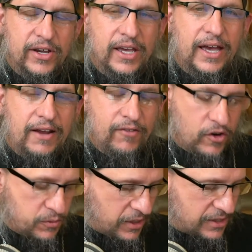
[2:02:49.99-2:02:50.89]
And I've
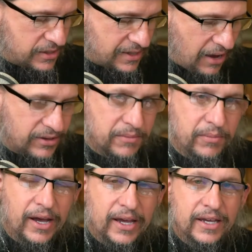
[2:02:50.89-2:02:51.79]
always been astounded
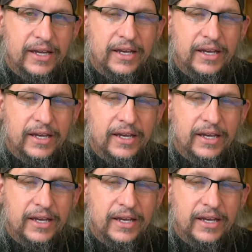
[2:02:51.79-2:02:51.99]
by